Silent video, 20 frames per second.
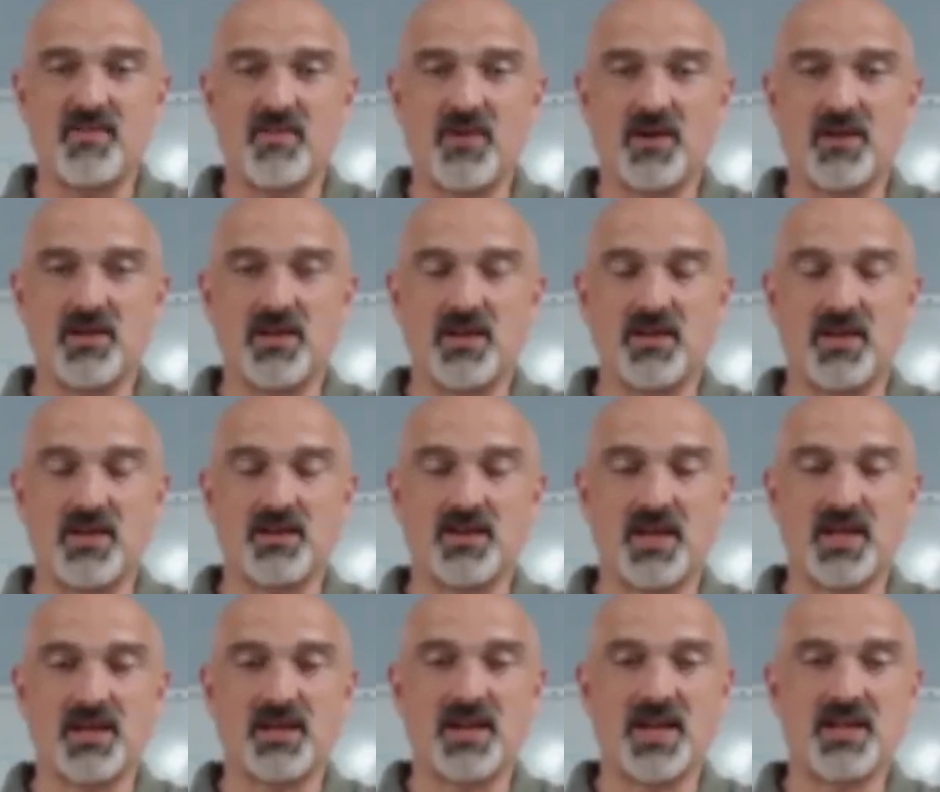
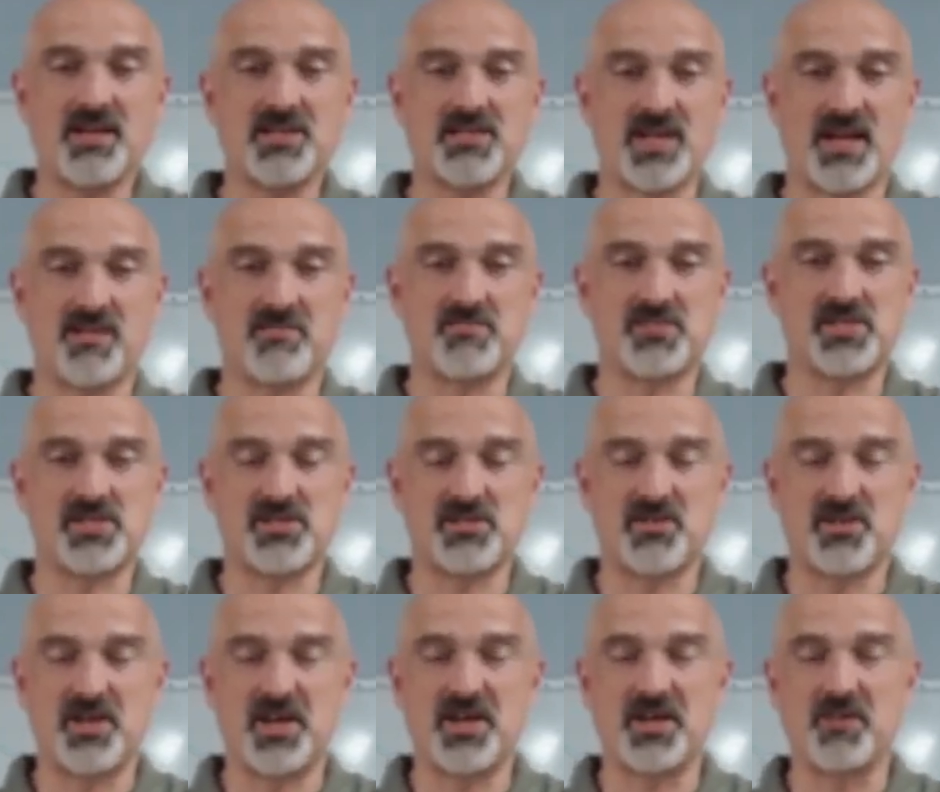a lot of times
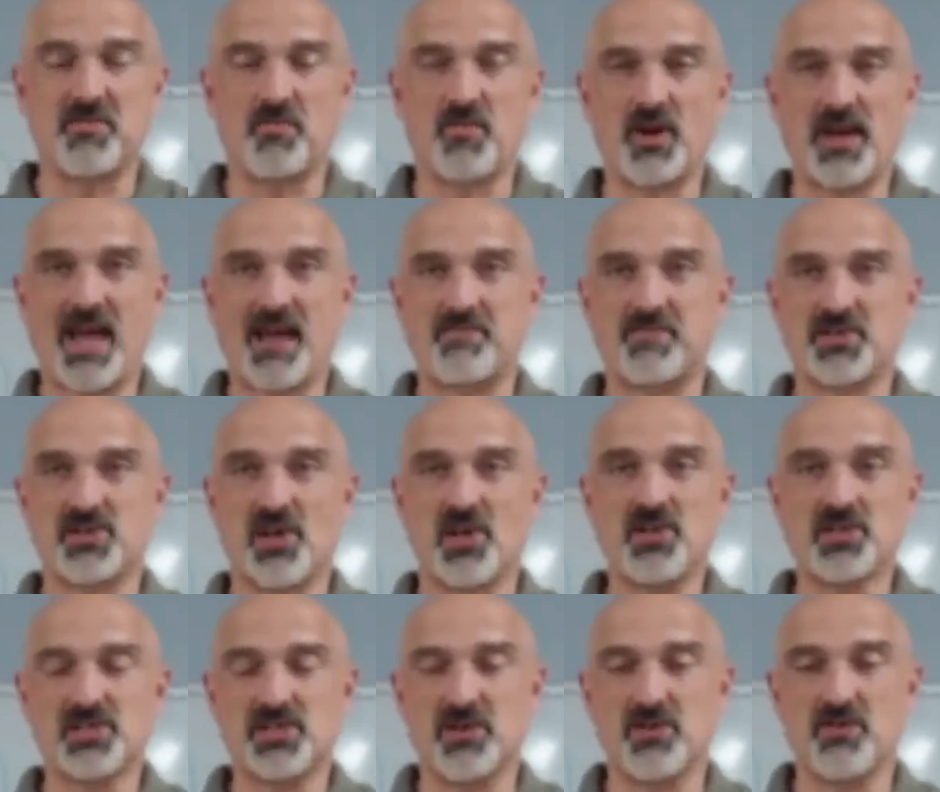what happens
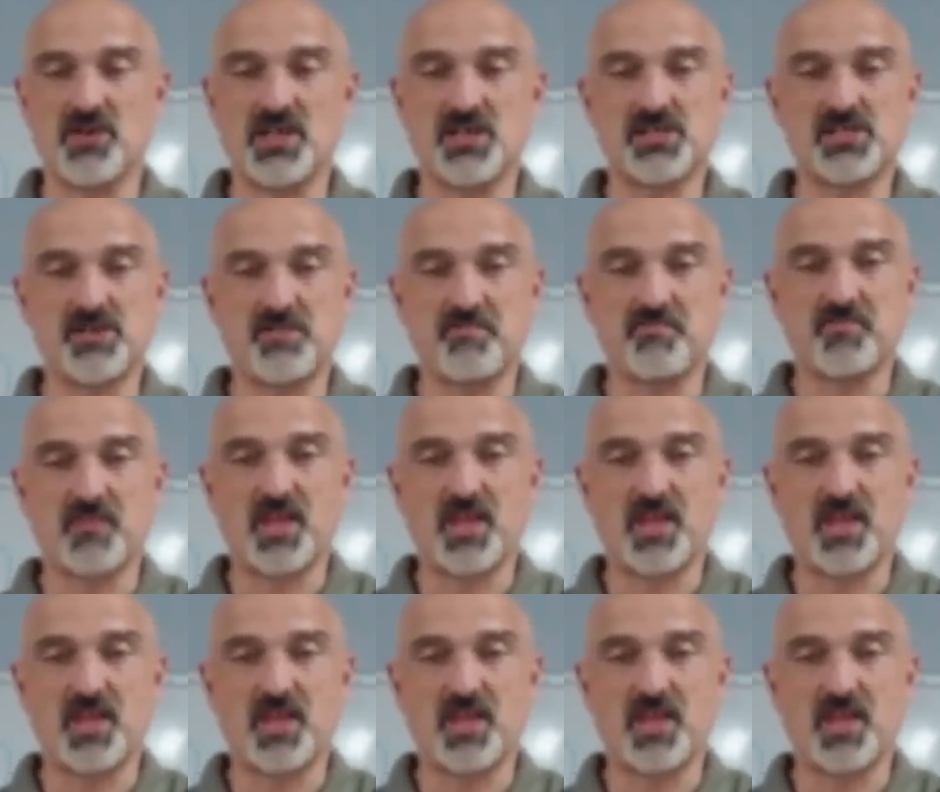also is,